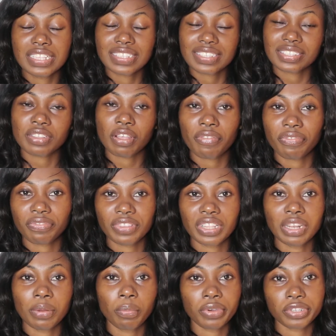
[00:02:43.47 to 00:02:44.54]

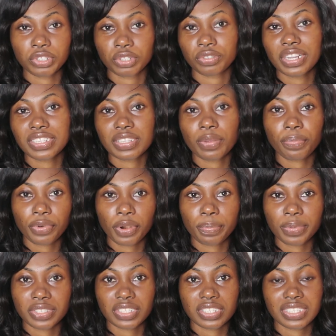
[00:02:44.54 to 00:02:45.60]
softening, moisturizing
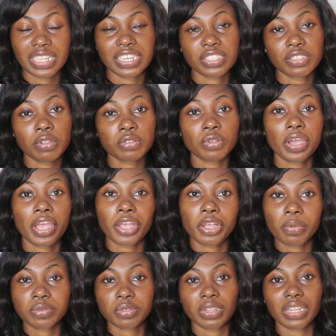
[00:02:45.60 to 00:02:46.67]
properties, and it also
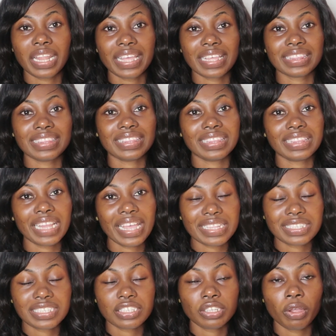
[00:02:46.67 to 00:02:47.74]
helps to
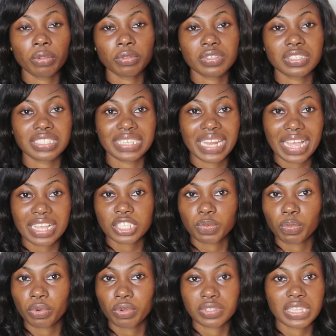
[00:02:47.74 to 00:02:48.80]
lighten all those dark
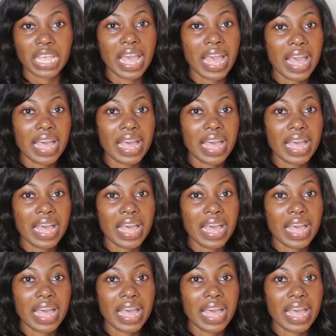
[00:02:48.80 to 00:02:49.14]
spots,